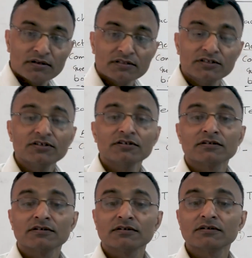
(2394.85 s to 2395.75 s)

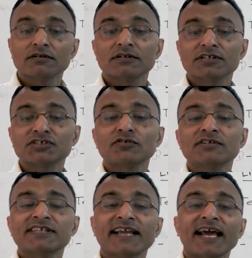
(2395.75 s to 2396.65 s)
The
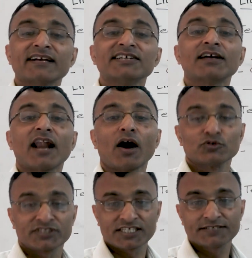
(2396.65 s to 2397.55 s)
students can read
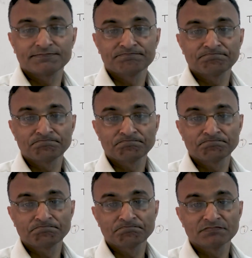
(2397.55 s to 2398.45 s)
aloud.
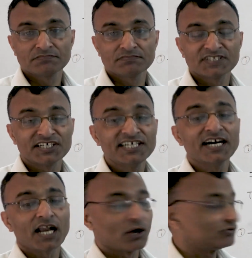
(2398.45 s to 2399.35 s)
Reading
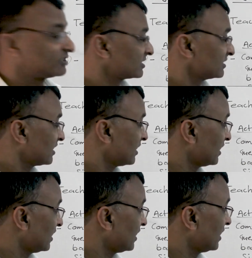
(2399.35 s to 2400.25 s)
aloud
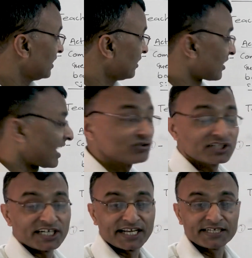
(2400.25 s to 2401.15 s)
or loud
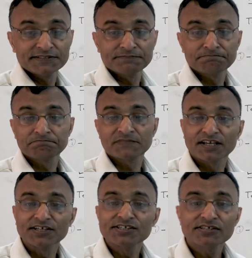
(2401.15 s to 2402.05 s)
reading
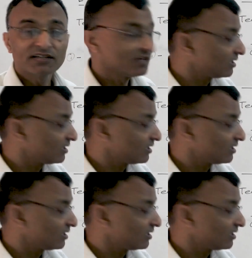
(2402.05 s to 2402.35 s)
is